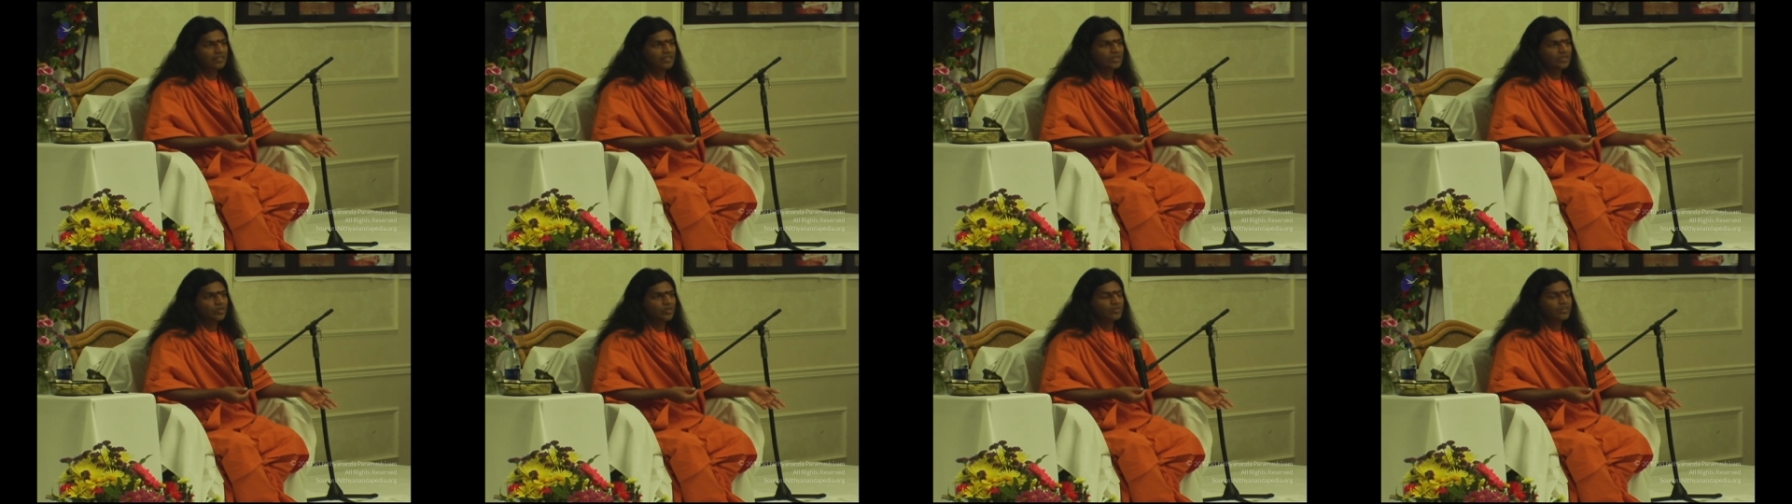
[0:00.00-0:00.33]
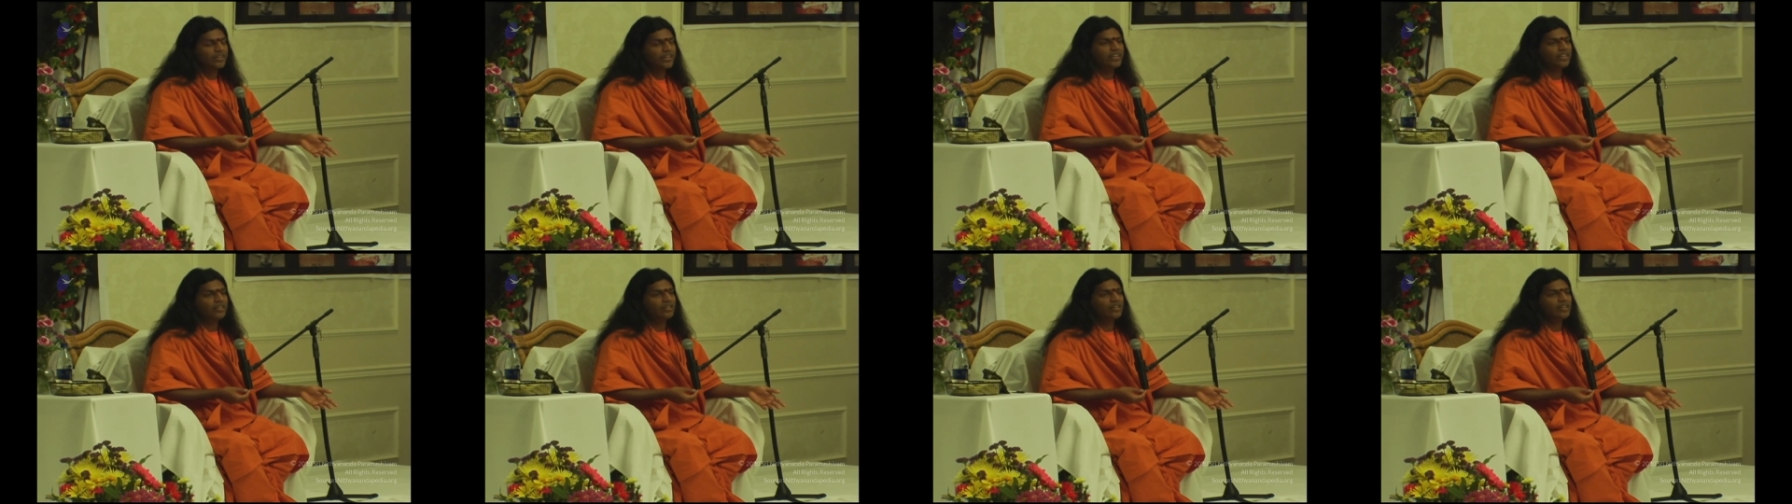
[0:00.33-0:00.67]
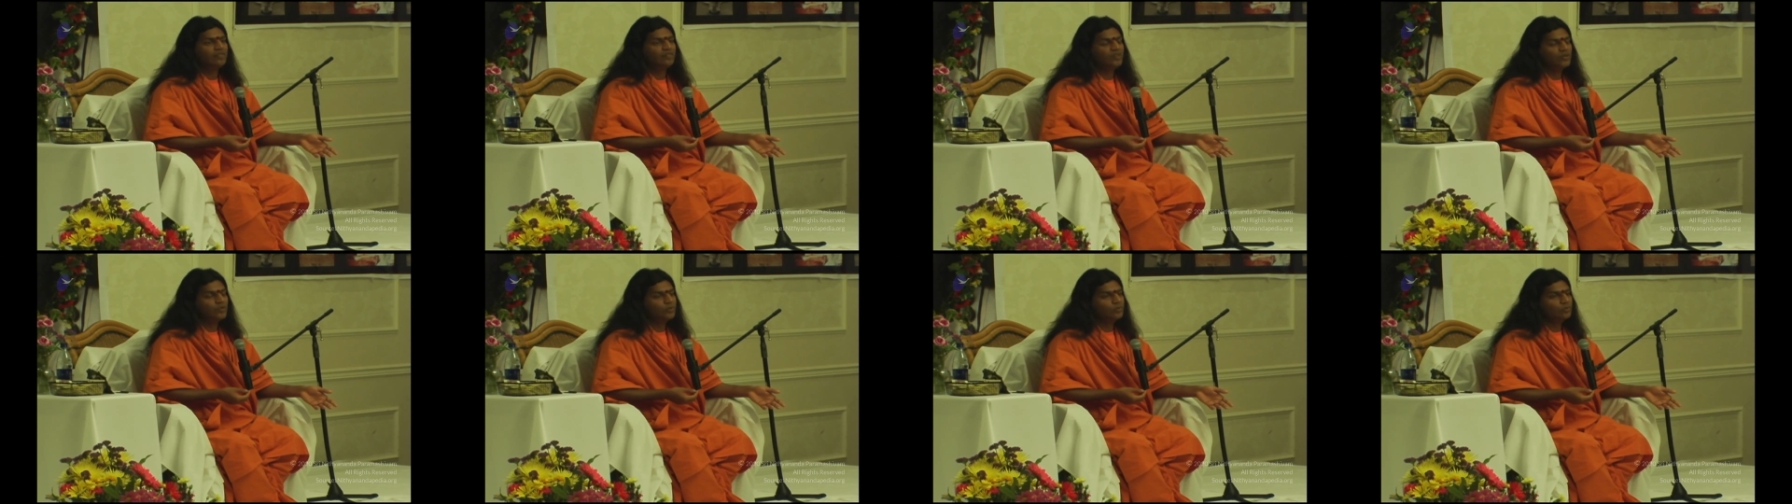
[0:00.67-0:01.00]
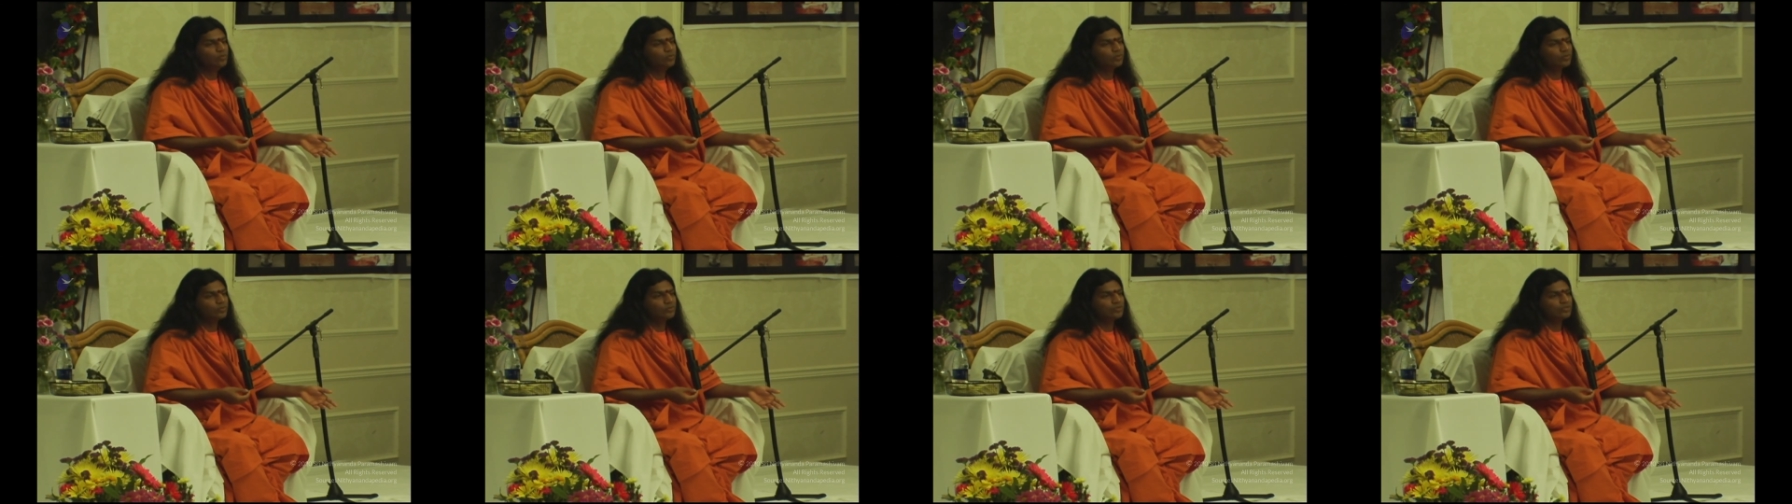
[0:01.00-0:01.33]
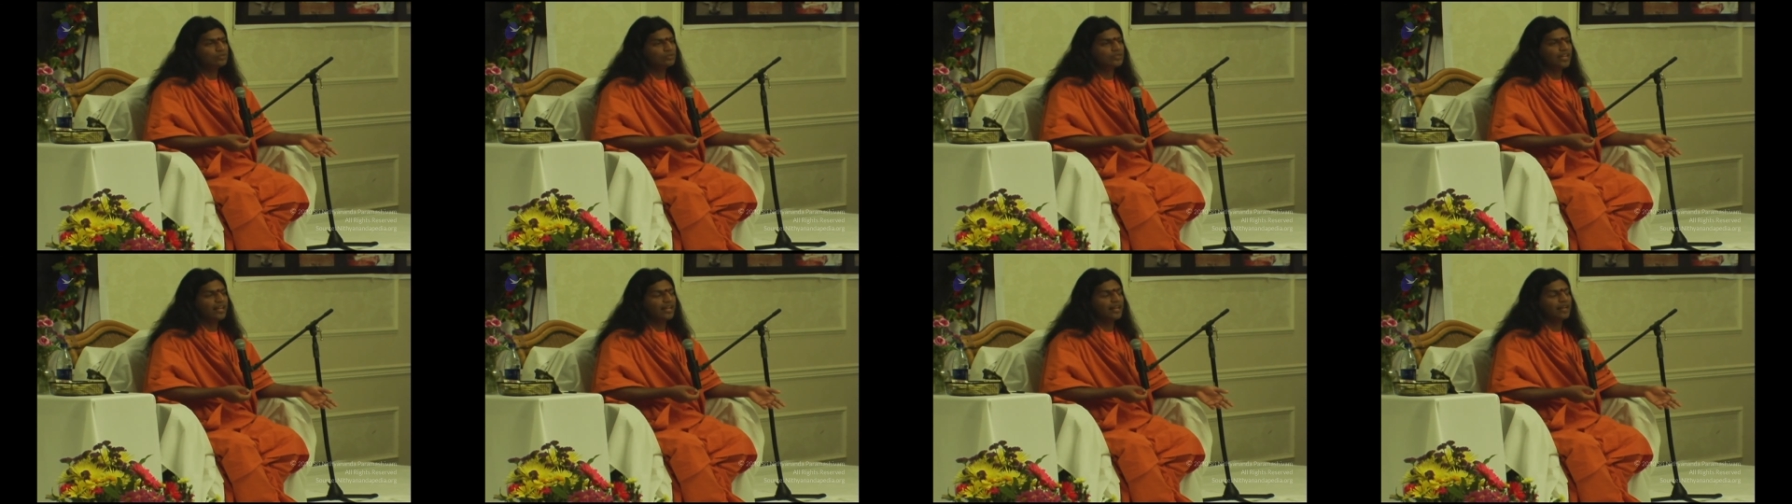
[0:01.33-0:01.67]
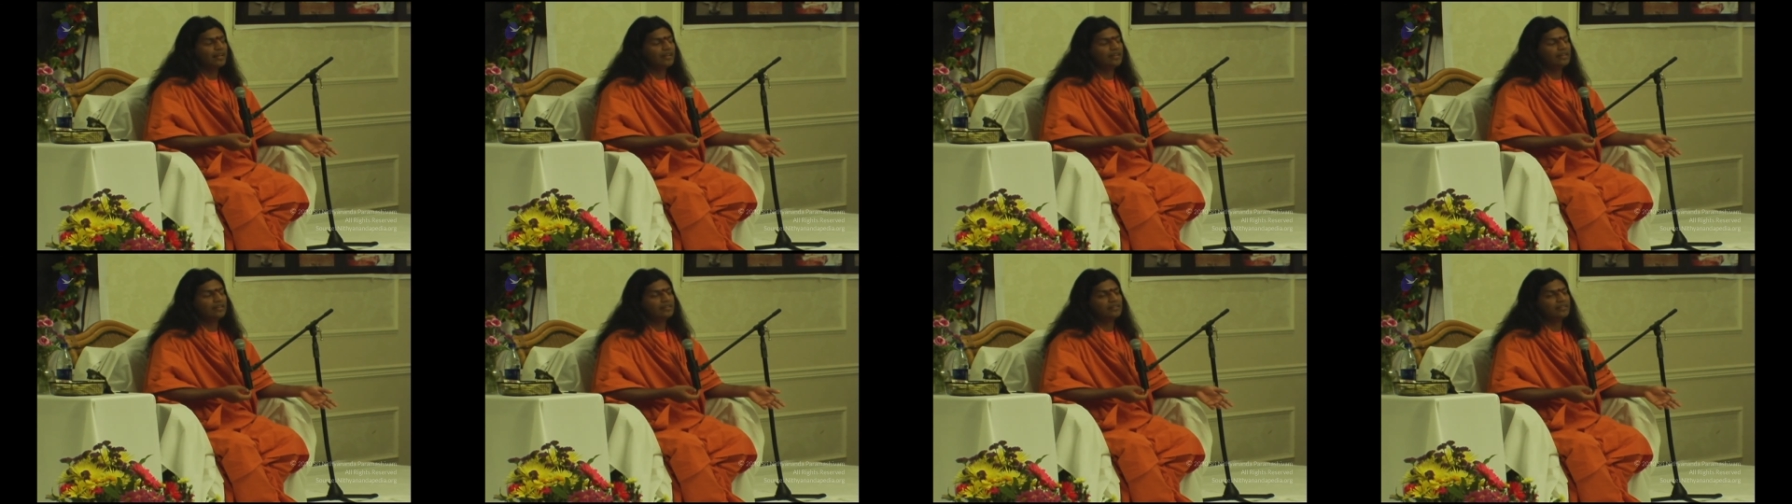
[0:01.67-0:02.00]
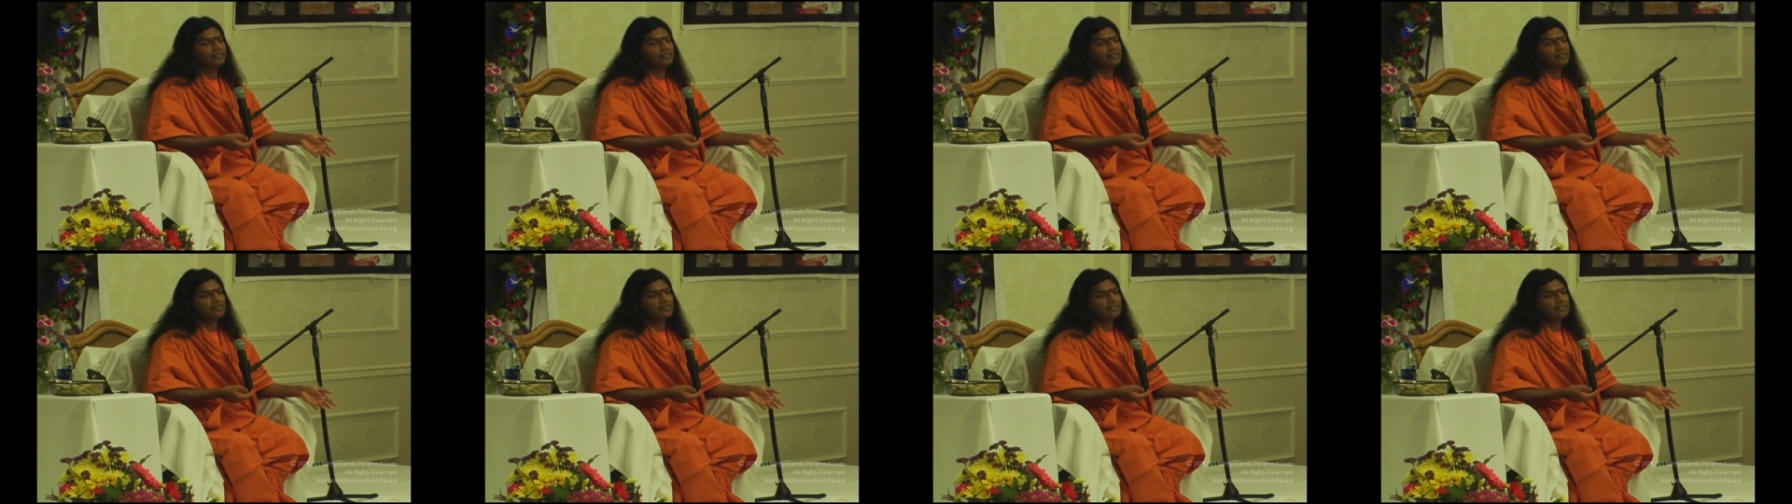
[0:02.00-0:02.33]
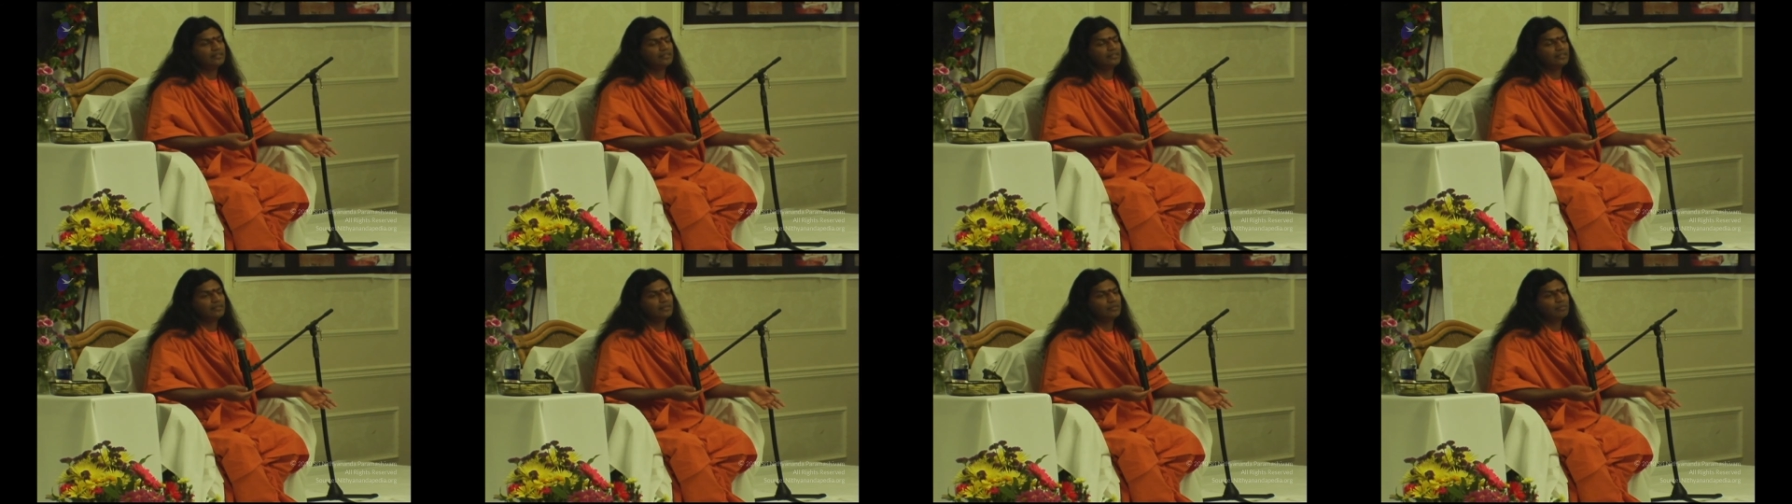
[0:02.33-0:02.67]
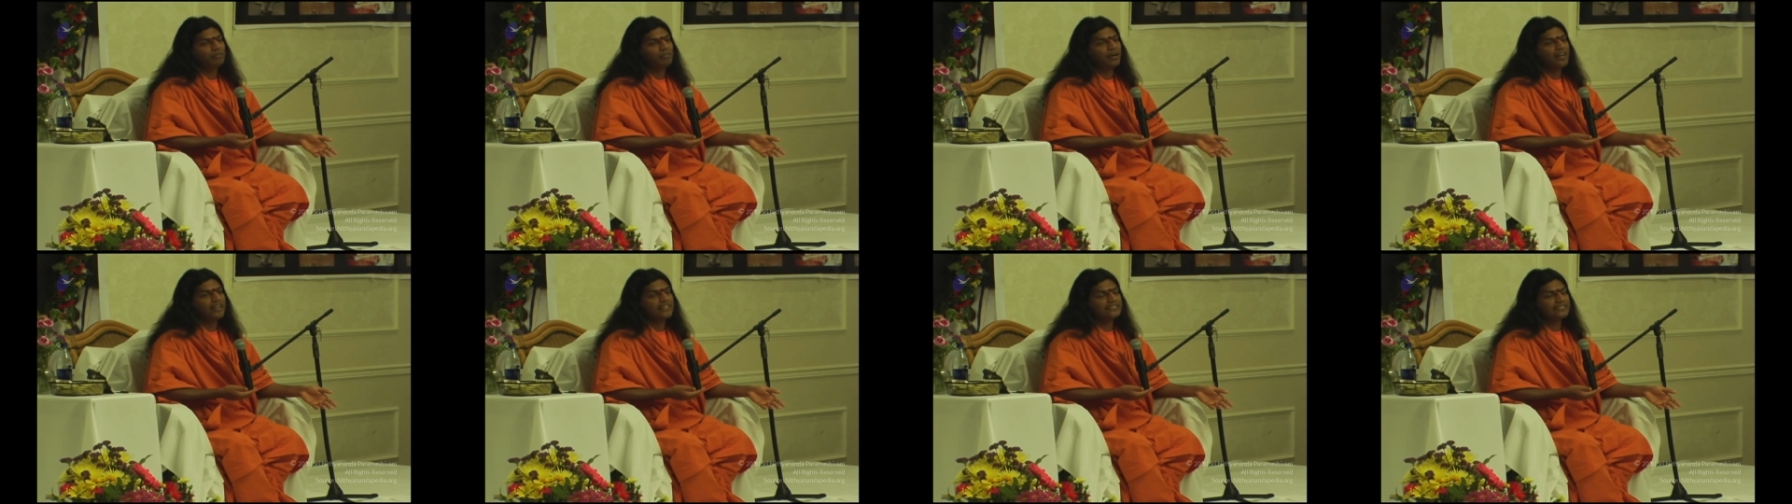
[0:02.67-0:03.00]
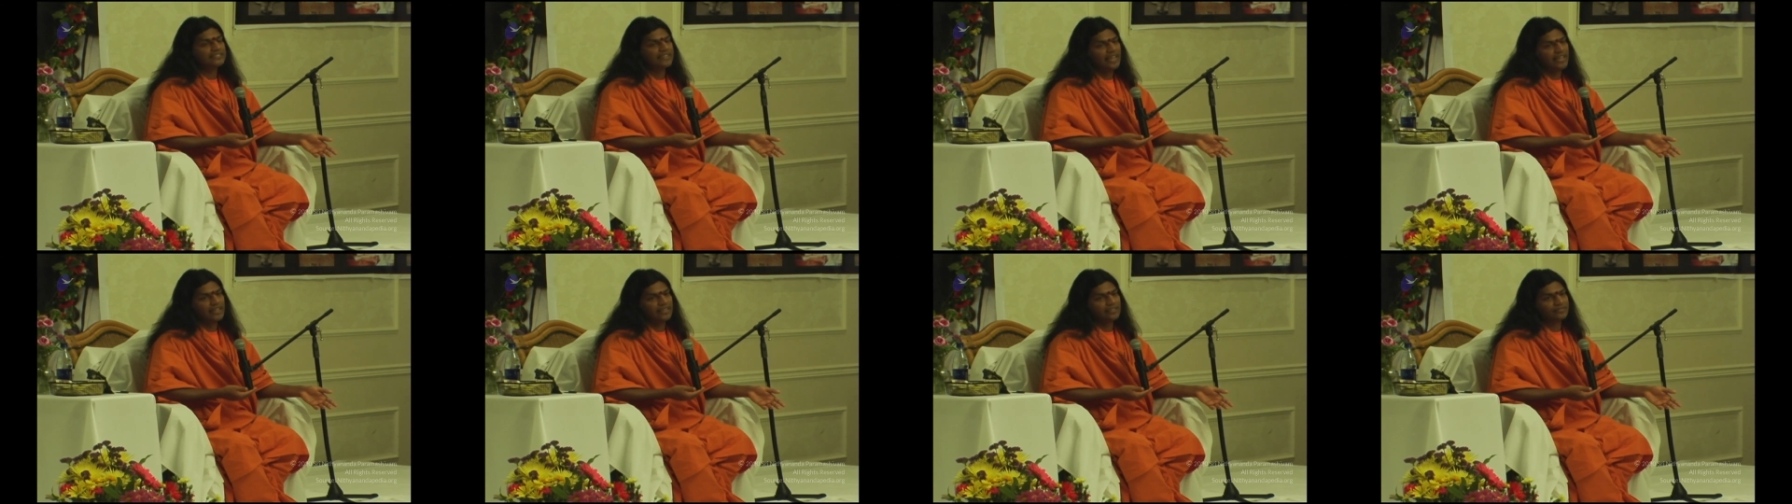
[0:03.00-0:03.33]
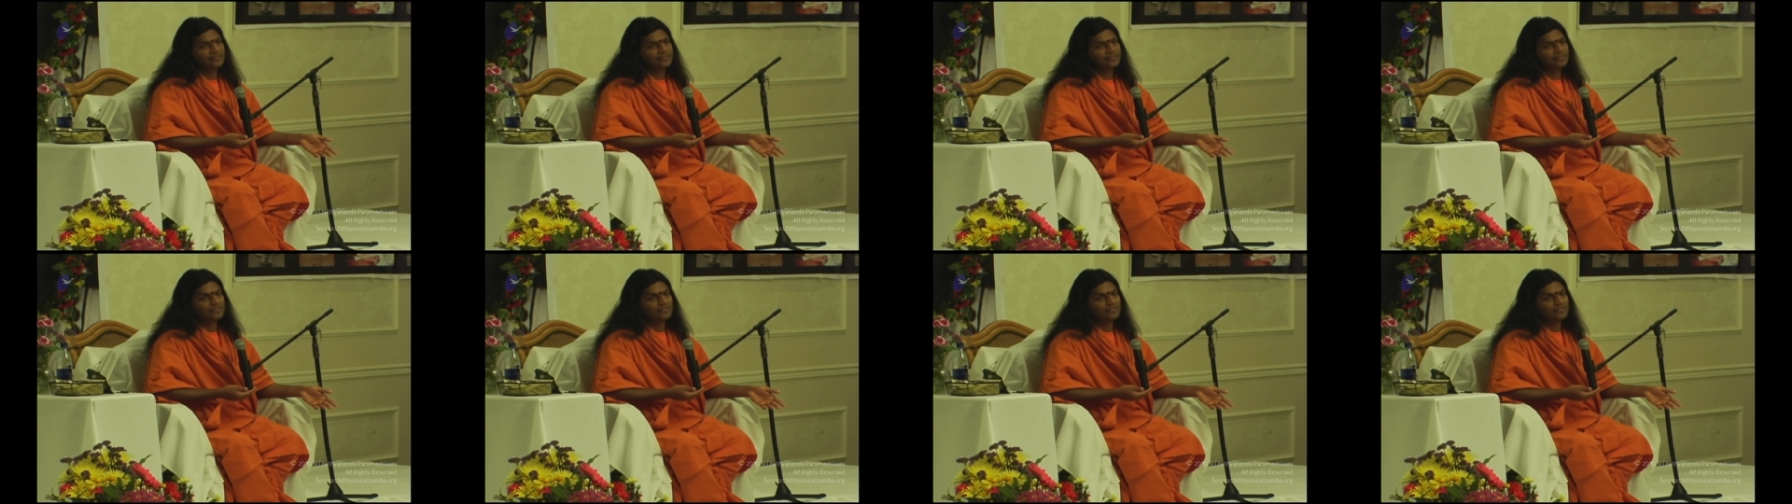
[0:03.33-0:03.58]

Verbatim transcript: you try to review the past life,